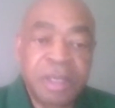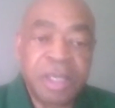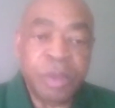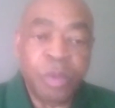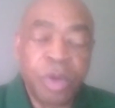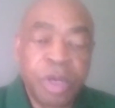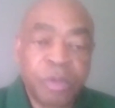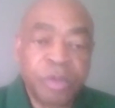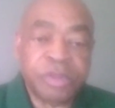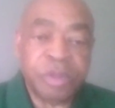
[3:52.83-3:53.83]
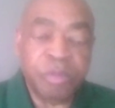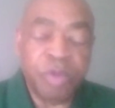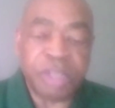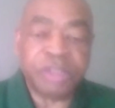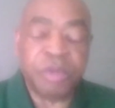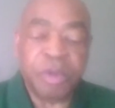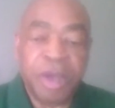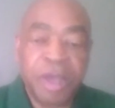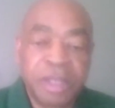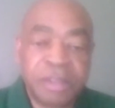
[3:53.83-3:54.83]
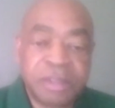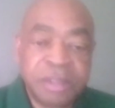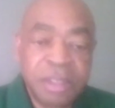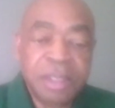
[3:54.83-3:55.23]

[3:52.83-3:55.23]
He worked with some restaurants.